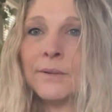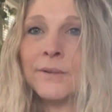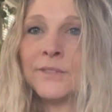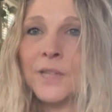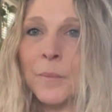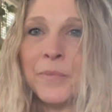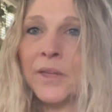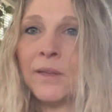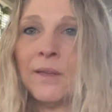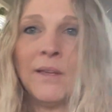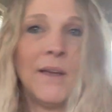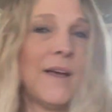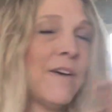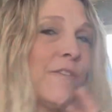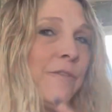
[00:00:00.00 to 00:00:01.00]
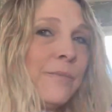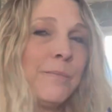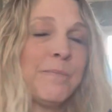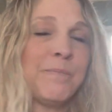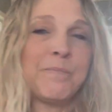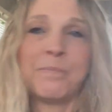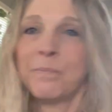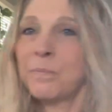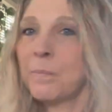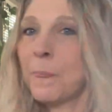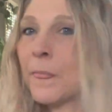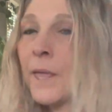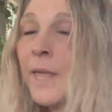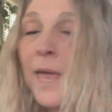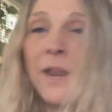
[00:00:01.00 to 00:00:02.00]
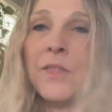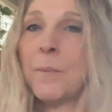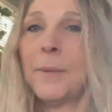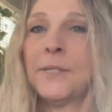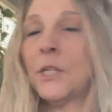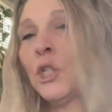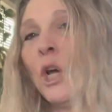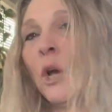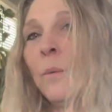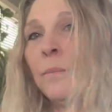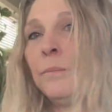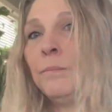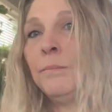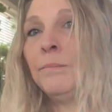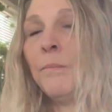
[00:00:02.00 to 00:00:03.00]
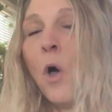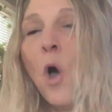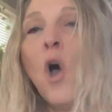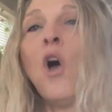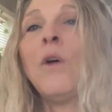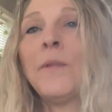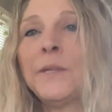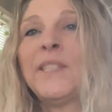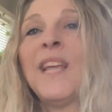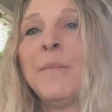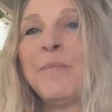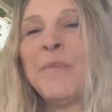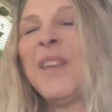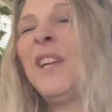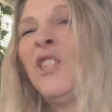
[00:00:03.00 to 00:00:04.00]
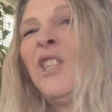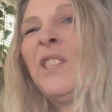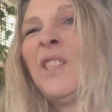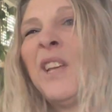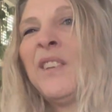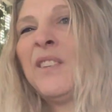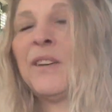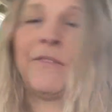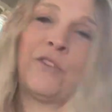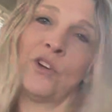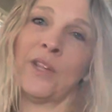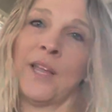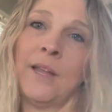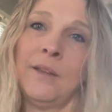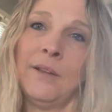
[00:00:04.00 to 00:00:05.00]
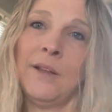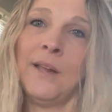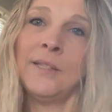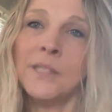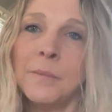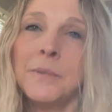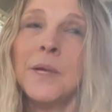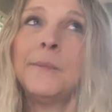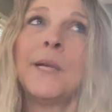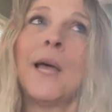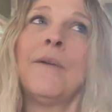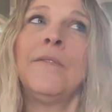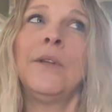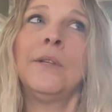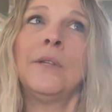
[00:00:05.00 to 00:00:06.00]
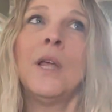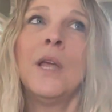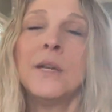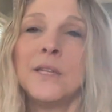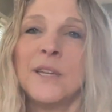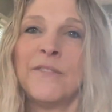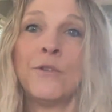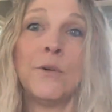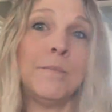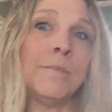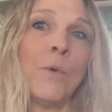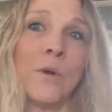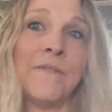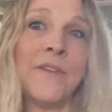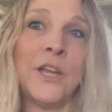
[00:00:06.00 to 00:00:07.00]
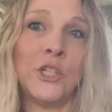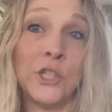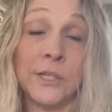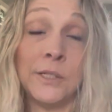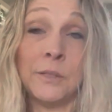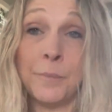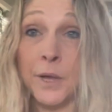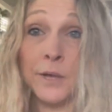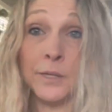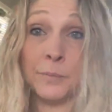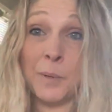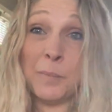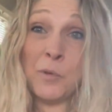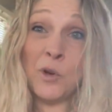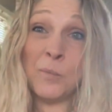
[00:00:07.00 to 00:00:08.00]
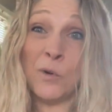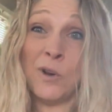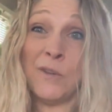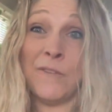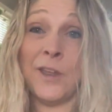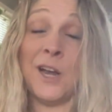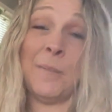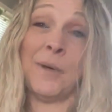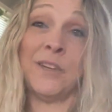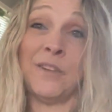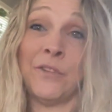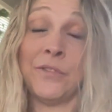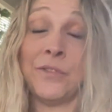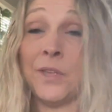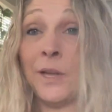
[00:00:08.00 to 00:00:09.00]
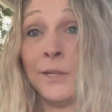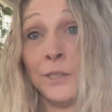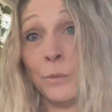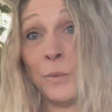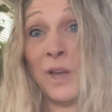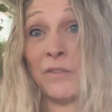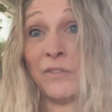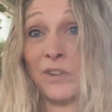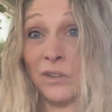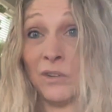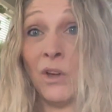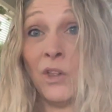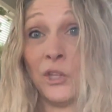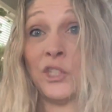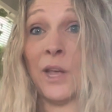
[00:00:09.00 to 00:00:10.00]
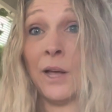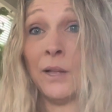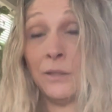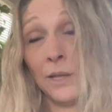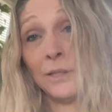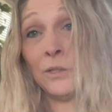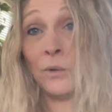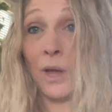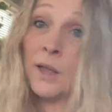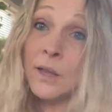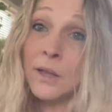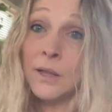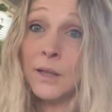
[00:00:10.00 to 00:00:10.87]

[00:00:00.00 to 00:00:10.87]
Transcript: of something, of getting the message out all the same thing just said differently and sometimes having different motivations because people are motivated by different things and we have to acknowledge that and that's okay